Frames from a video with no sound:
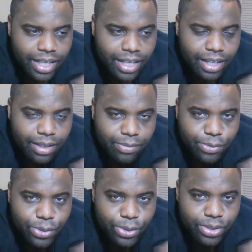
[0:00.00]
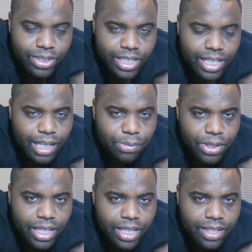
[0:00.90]
uh, full
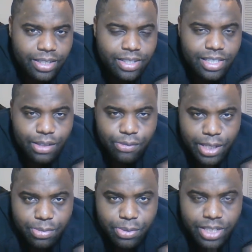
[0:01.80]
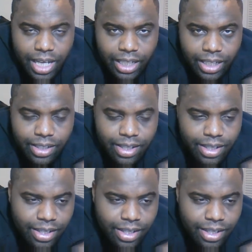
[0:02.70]
1080p, 60 frames per second.